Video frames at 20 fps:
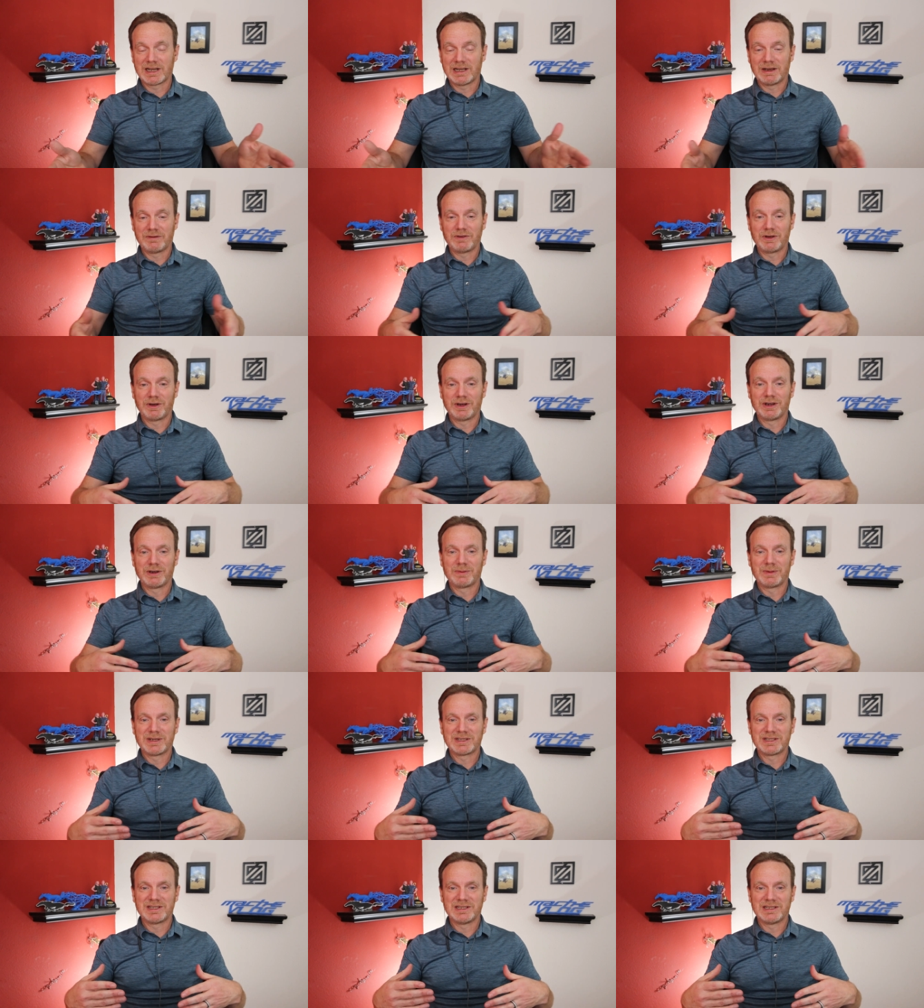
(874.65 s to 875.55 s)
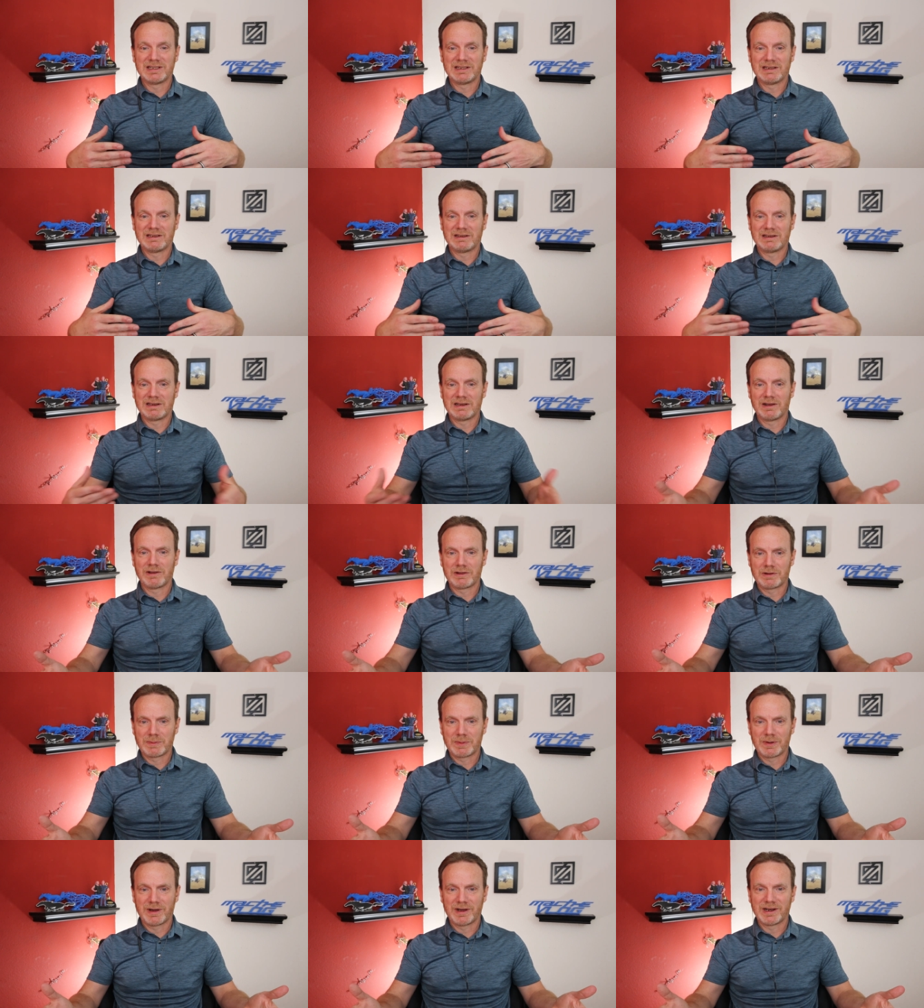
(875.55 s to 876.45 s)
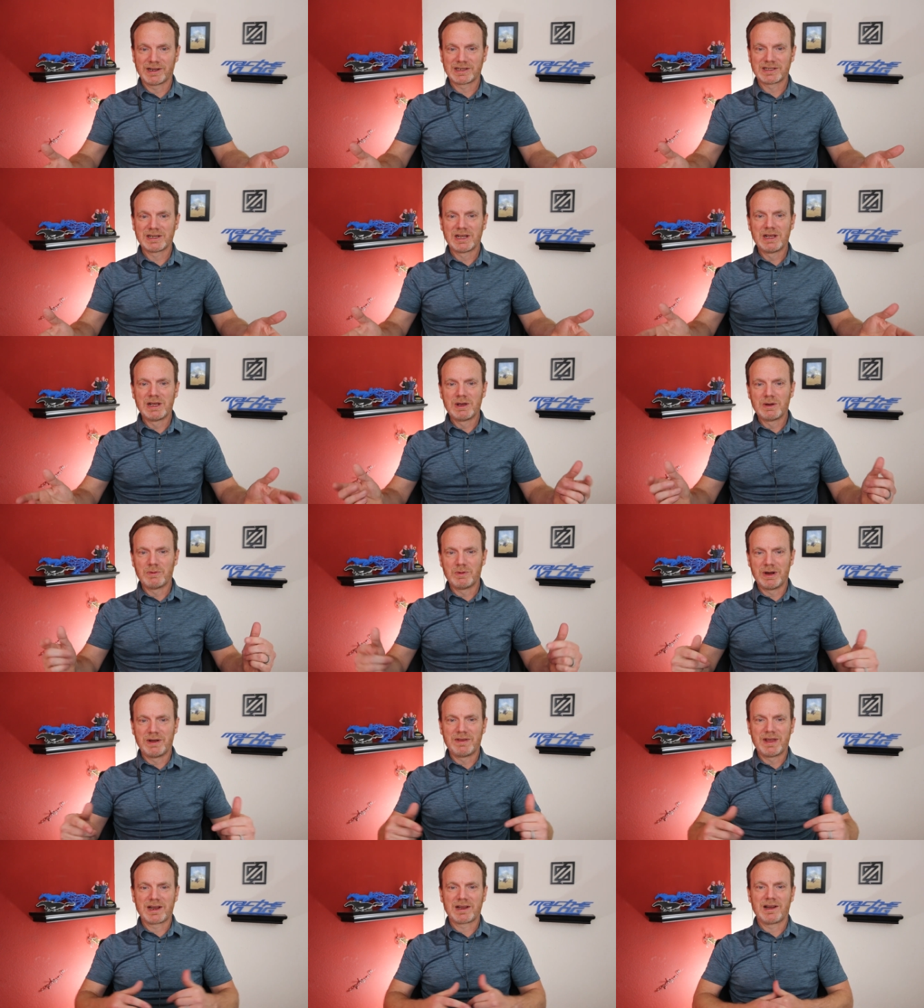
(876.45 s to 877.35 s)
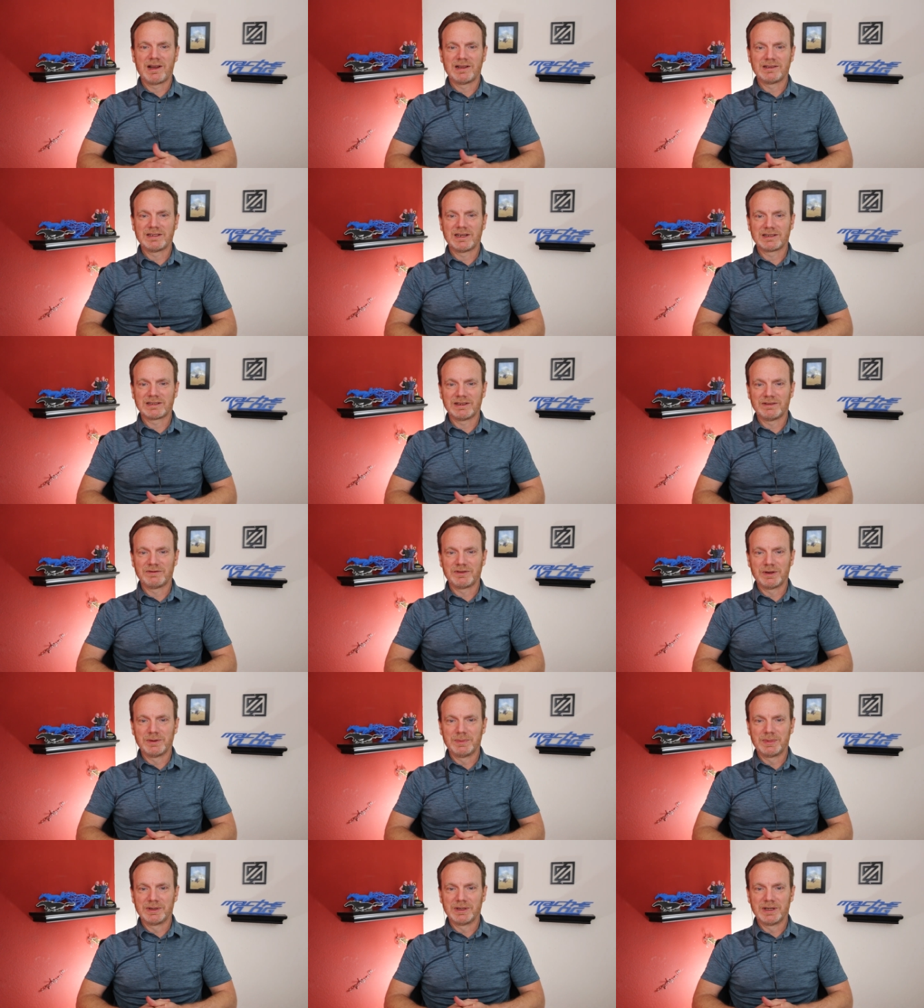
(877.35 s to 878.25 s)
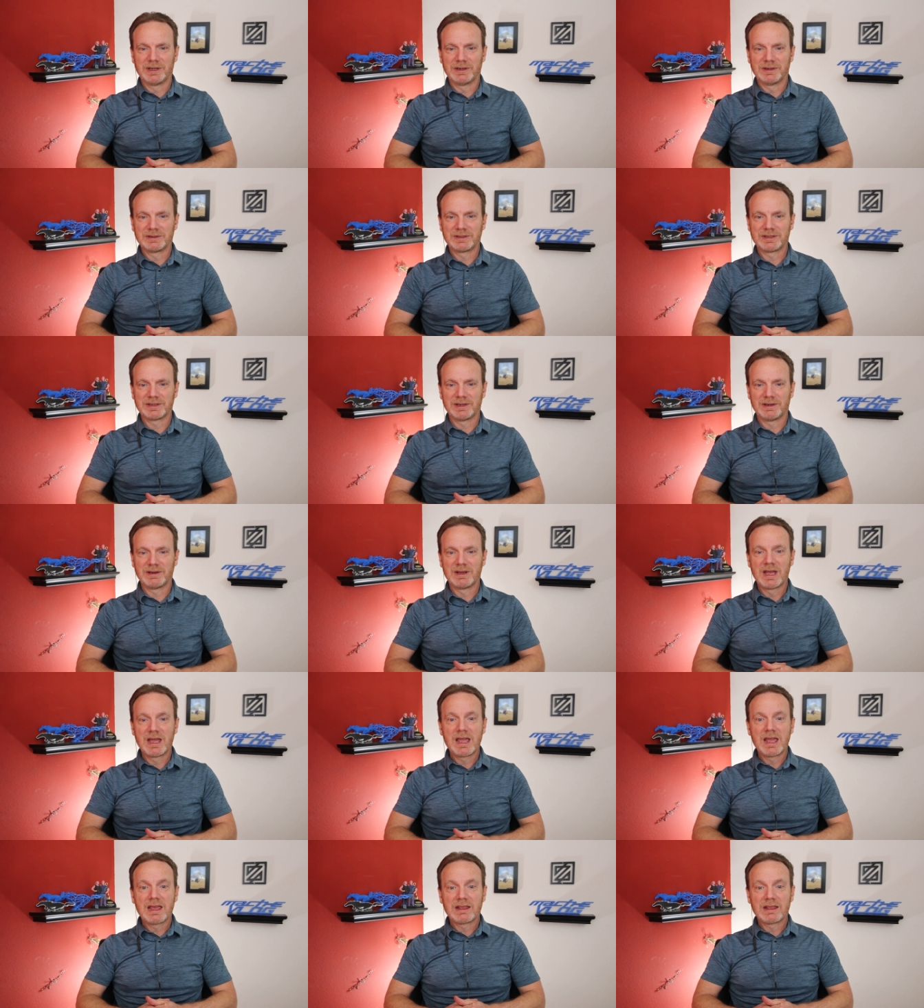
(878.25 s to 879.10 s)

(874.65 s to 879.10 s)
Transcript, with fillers: And if you're interested in any of the other products, we have that contact info below. So